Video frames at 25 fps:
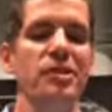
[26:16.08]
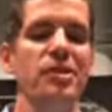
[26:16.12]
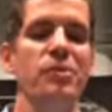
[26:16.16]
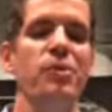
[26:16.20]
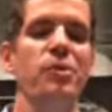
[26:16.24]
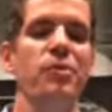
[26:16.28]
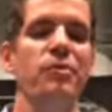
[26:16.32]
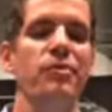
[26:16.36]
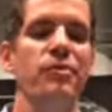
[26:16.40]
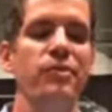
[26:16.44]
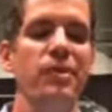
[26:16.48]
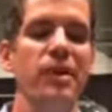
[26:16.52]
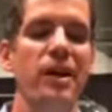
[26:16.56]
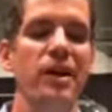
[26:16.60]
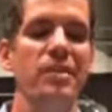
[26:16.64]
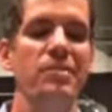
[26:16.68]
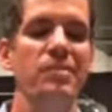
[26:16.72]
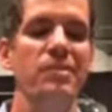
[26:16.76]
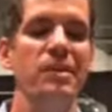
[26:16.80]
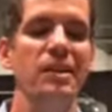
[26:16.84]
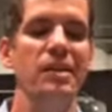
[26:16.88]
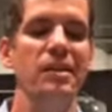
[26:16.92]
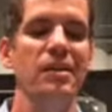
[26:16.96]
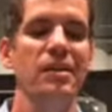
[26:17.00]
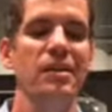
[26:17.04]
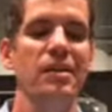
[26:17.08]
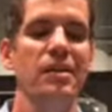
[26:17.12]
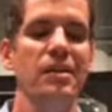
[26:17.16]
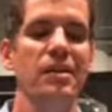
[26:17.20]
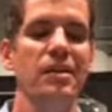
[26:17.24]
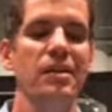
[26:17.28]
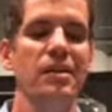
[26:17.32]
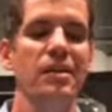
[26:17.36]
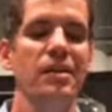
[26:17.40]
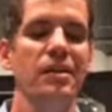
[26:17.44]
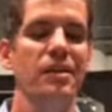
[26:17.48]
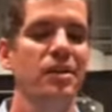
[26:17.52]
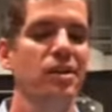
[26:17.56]
will find me.
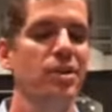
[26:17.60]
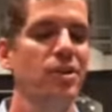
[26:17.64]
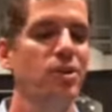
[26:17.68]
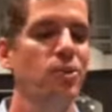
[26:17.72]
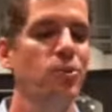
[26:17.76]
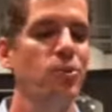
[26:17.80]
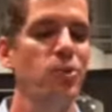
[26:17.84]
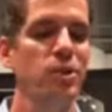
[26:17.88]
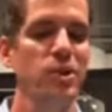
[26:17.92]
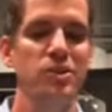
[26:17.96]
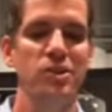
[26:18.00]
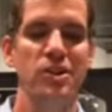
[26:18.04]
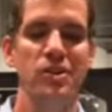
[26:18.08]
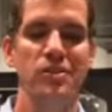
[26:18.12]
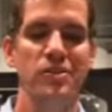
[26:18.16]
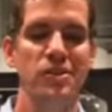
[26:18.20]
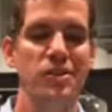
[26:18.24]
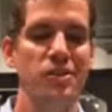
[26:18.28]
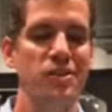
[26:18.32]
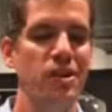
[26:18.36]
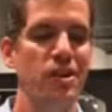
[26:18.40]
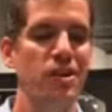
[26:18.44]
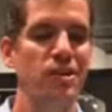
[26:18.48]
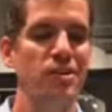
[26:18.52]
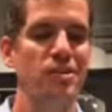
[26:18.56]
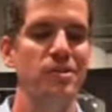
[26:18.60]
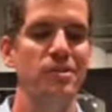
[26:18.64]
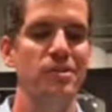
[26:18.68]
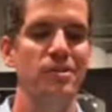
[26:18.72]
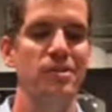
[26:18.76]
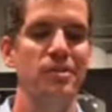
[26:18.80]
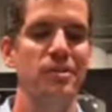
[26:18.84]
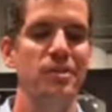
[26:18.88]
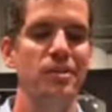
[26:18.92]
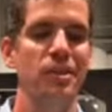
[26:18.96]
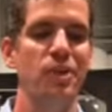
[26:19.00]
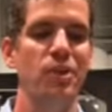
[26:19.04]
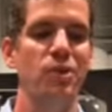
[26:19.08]
Riches and honor
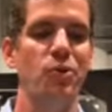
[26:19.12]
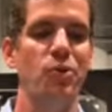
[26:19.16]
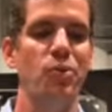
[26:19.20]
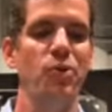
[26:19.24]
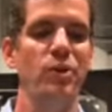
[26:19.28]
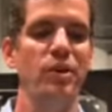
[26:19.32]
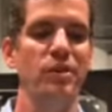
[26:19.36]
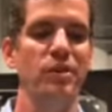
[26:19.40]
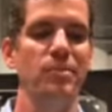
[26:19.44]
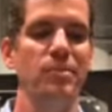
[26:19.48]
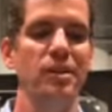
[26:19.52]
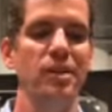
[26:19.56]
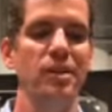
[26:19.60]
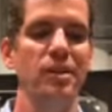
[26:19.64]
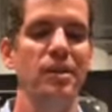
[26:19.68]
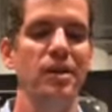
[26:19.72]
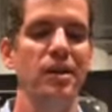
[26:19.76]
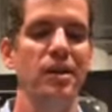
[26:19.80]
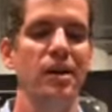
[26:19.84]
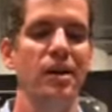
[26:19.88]
are with me,